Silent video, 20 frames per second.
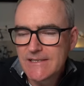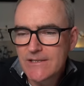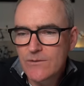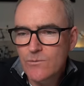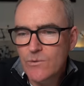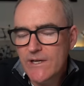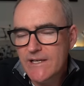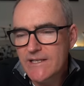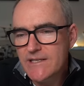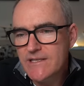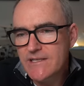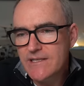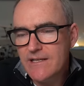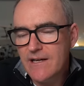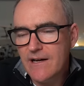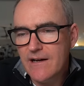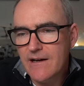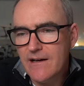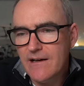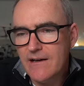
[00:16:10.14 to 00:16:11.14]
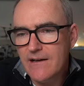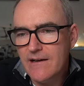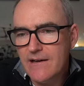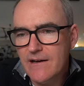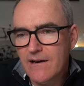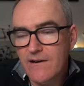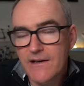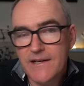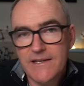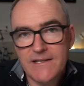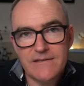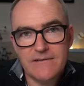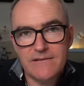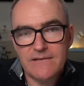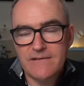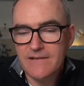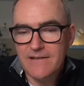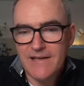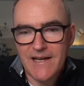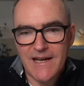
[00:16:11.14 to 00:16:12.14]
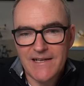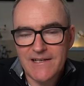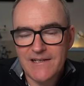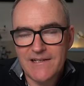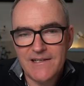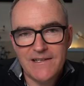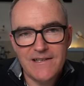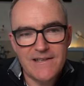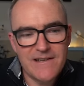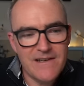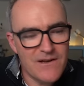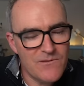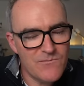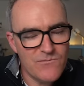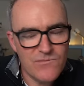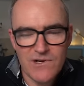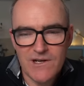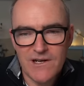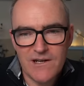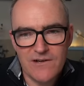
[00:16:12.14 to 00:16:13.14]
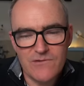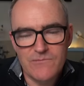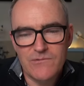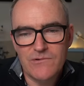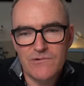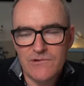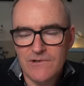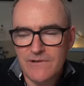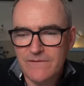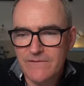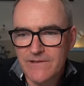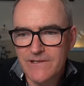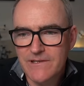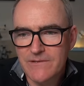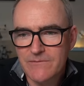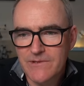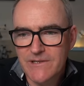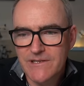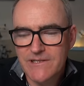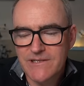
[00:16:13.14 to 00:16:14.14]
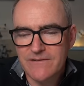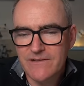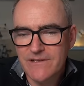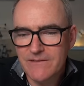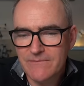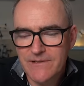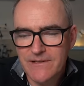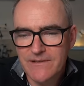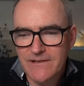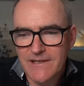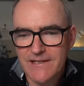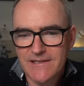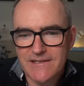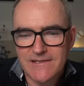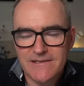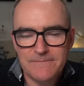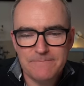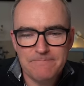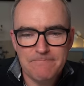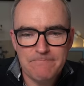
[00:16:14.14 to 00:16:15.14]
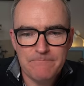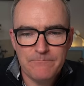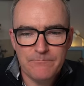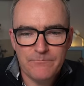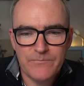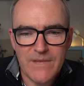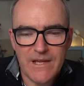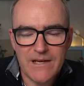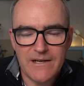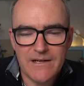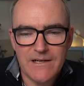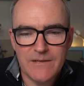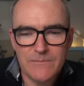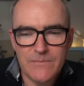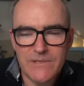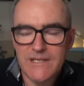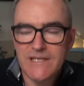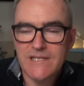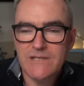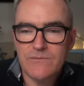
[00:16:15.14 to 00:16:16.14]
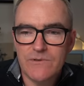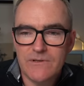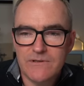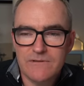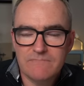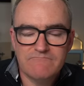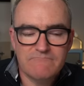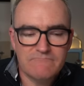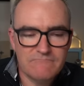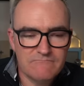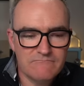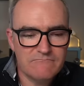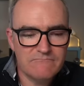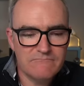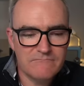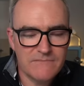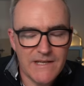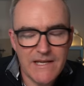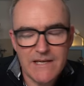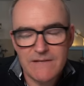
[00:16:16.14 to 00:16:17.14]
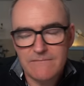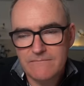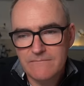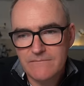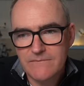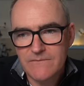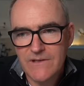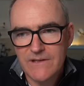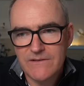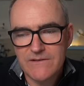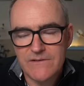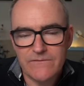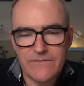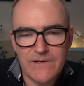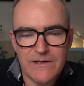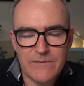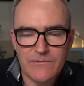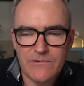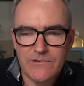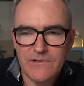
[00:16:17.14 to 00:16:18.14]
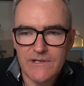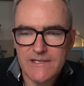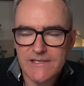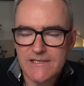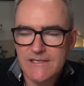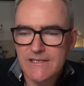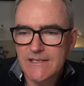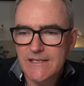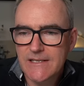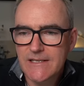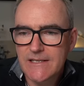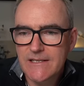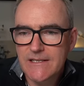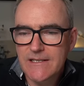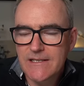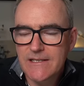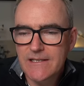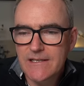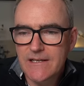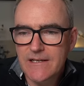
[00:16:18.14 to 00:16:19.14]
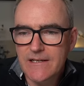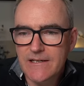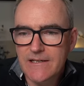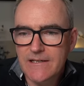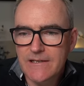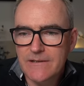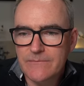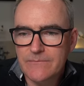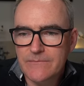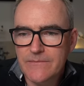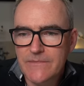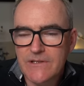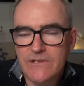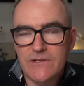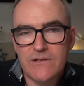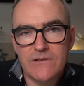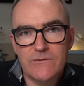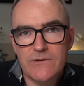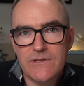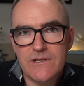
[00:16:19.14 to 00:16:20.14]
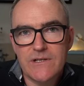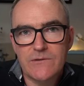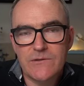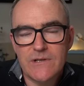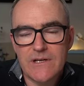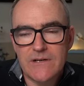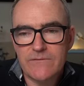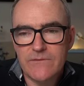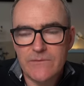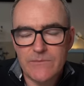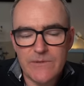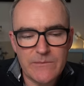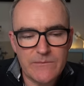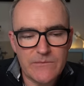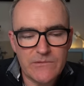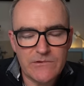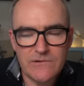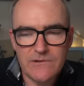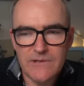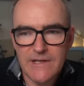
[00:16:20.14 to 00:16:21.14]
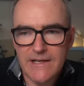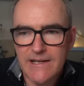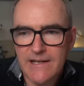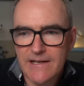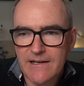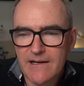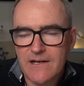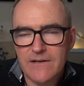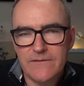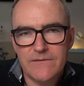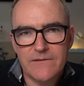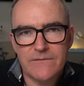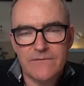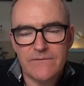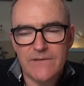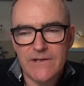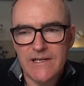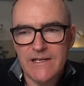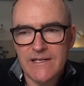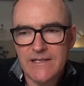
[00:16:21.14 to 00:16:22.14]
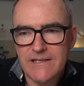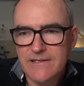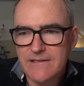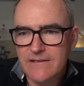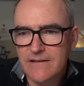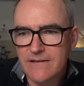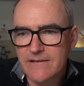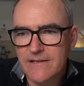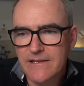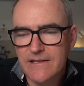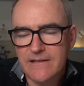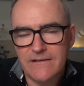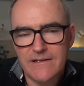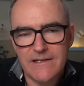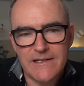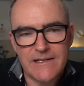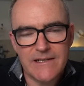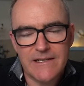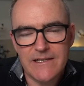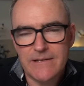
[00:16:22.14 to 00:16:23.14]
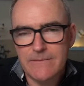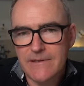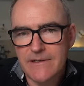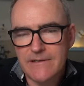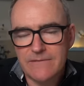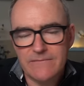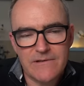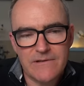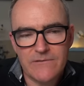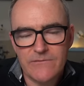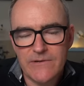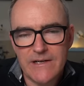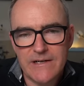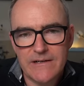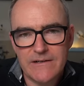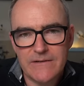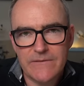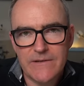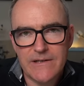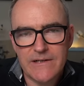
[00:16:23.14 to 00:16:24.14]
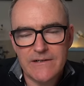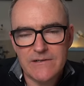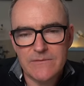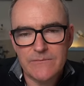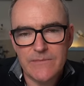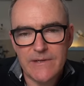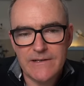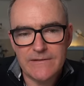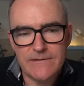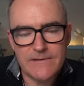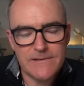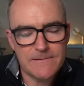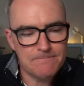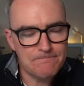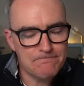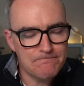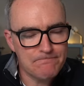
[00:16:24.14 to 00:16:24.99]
which I'd had a number of lowball offers, which I'm like, no thanks. But this one, yeah, that's a fair price. You can always hold out for a bit more. And then after fees, I think I cleared about £3,500.